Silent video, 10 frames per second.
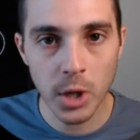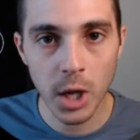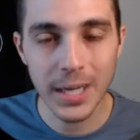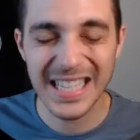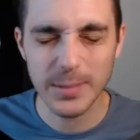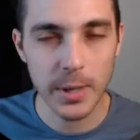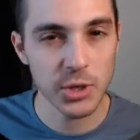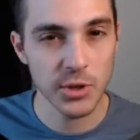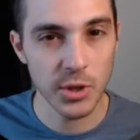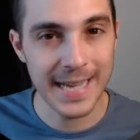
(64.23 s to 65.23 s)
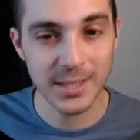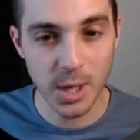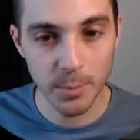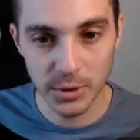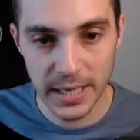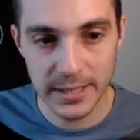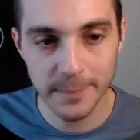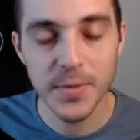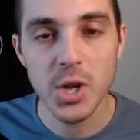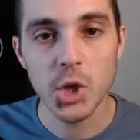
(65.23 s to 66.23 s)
along, especially the last couple days,